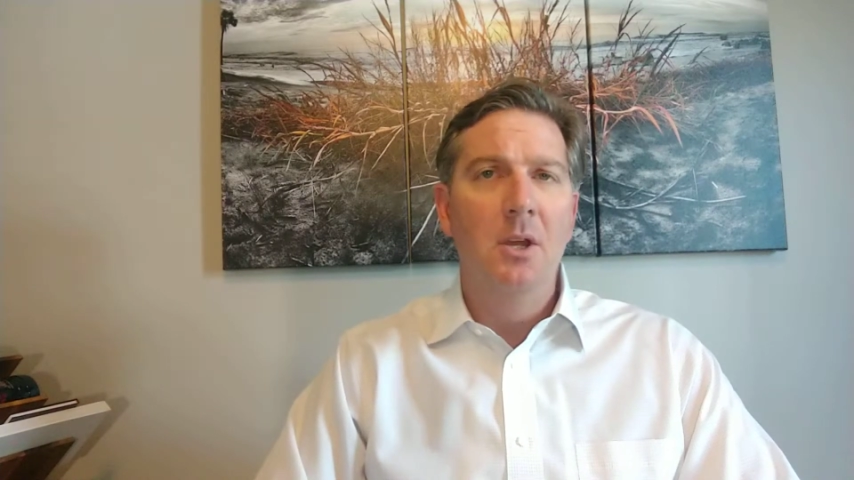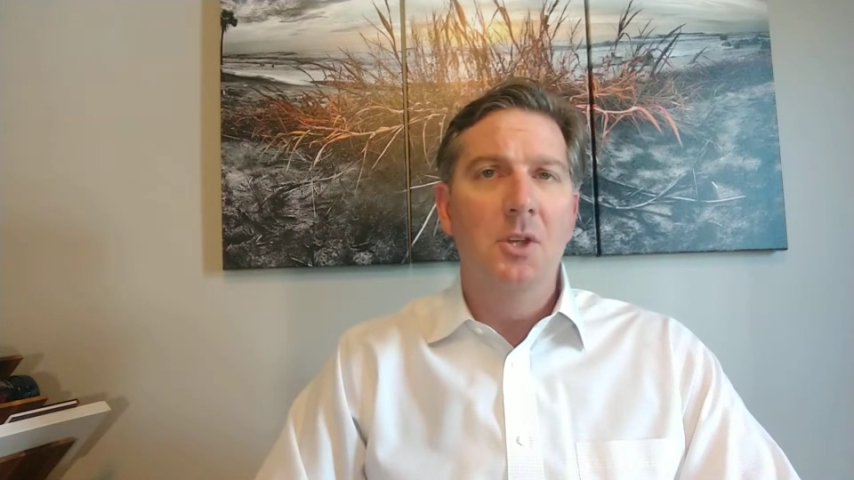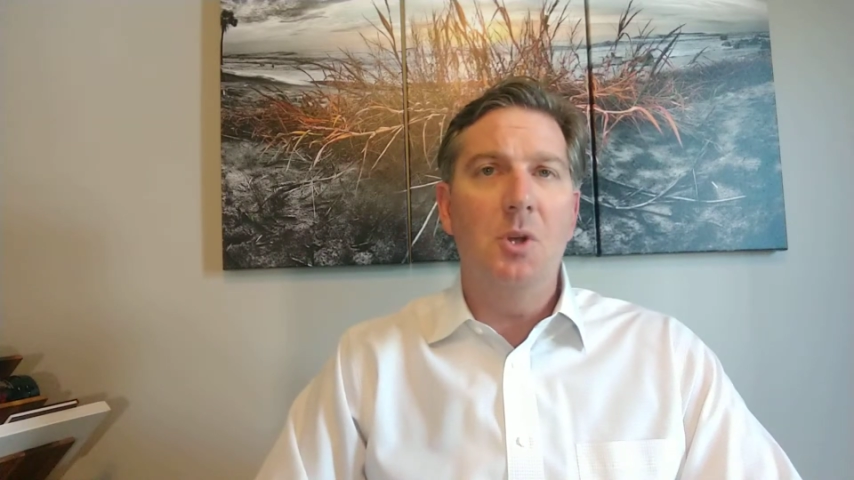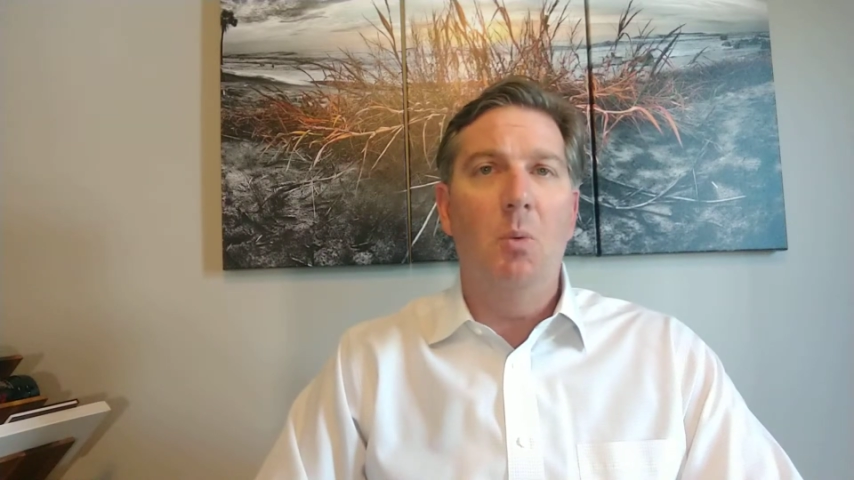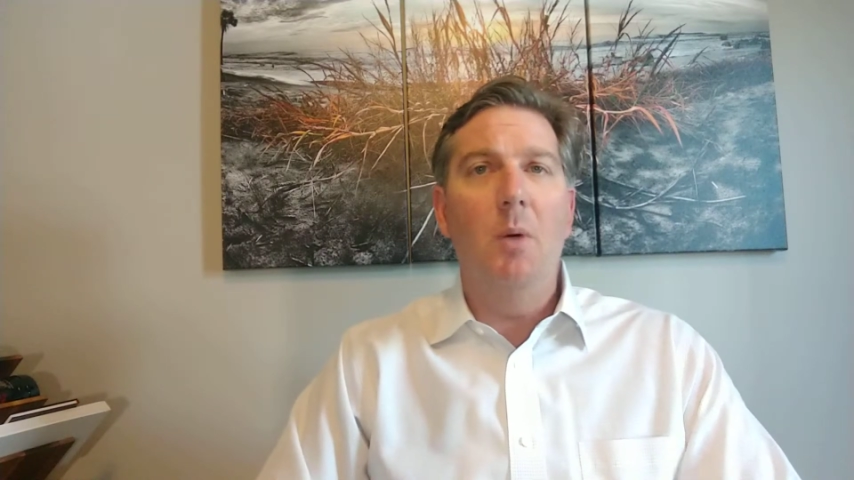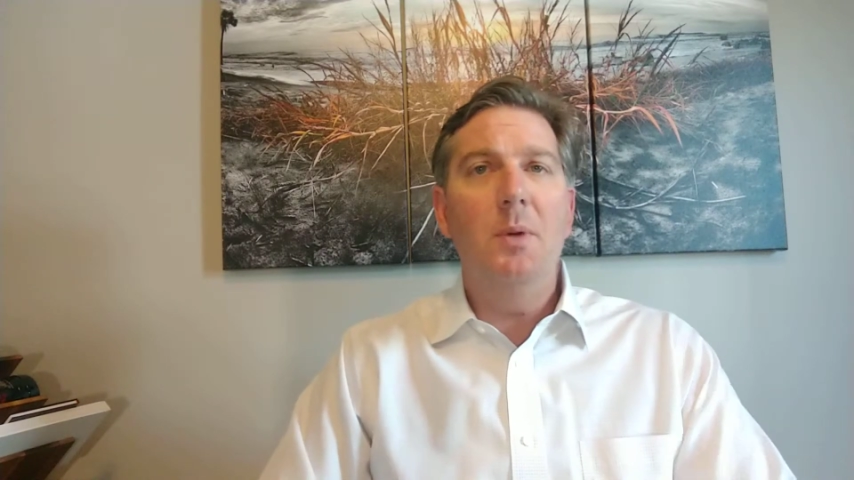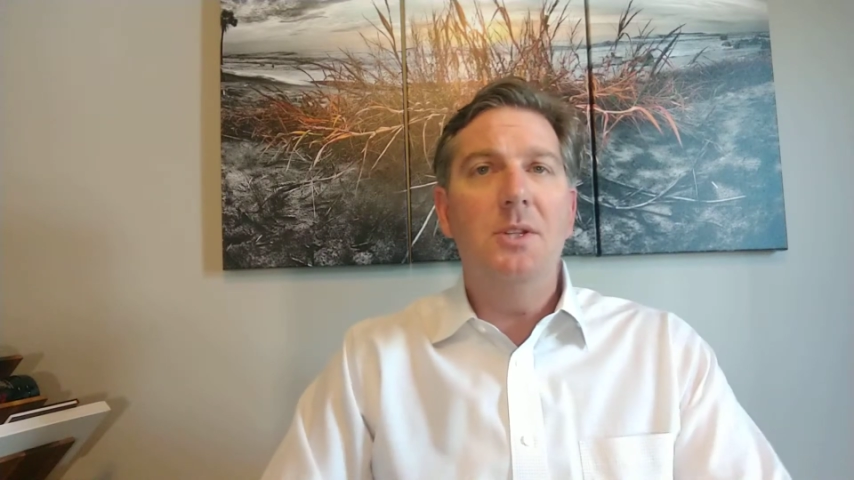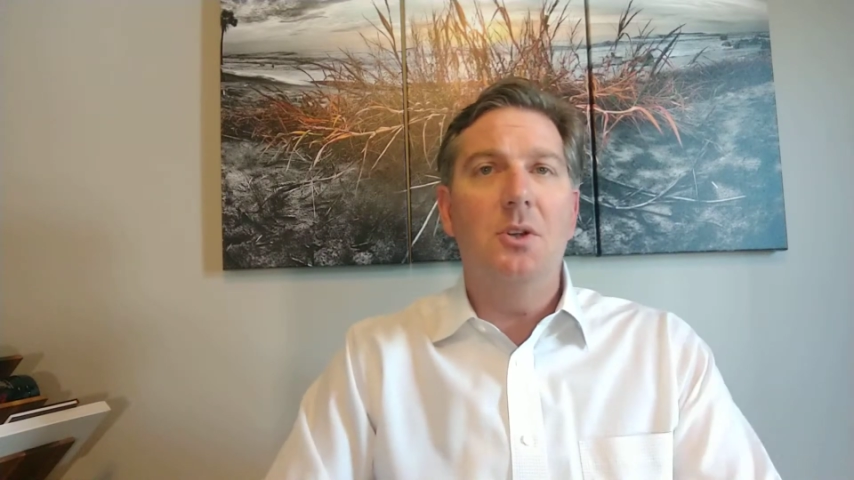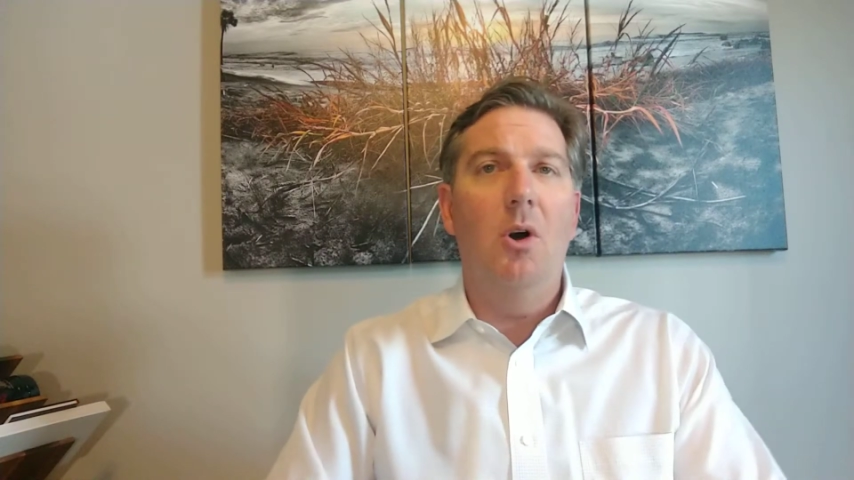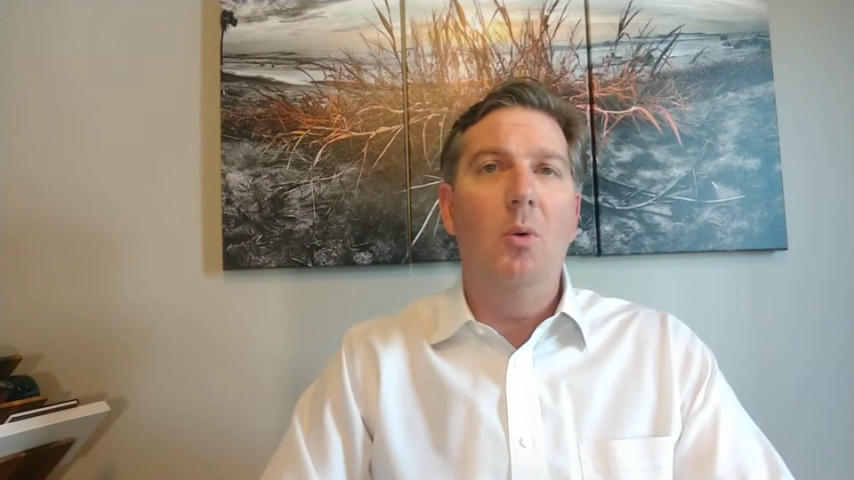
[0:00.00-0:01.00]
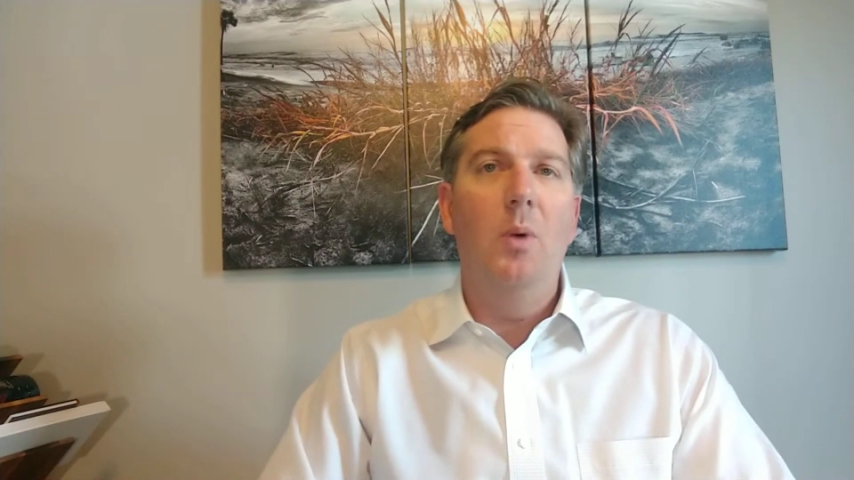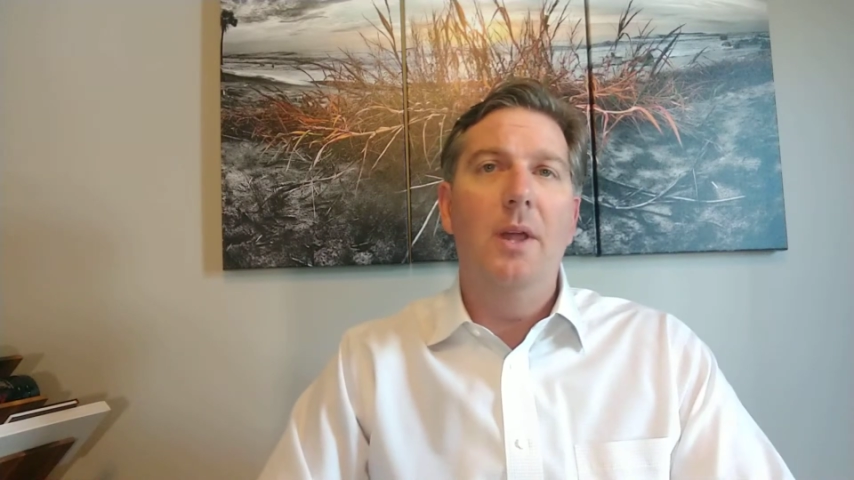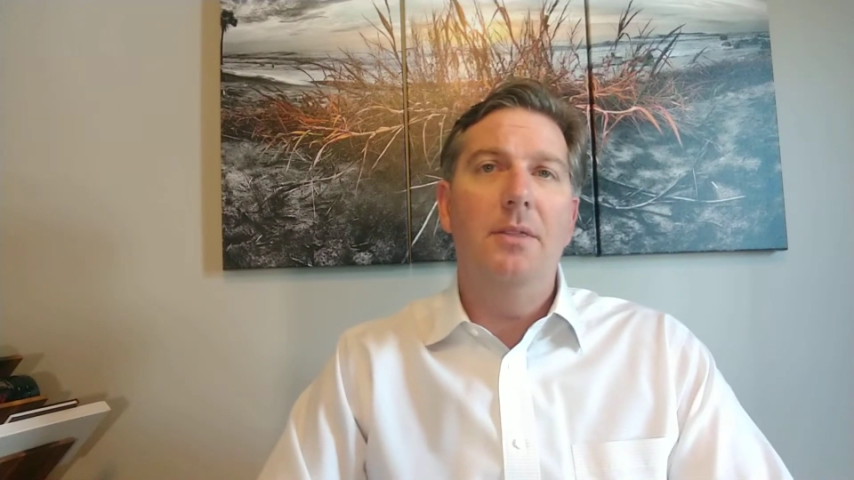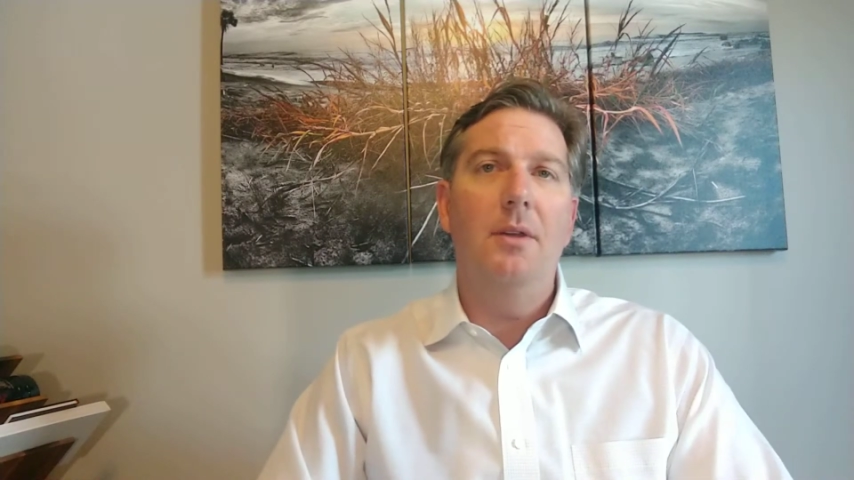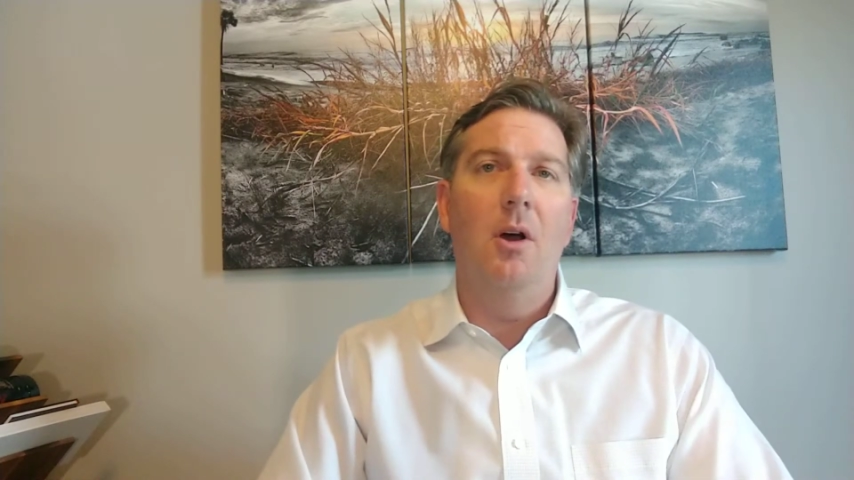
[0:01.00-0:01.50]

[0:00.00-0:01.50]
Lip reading: So what we saw with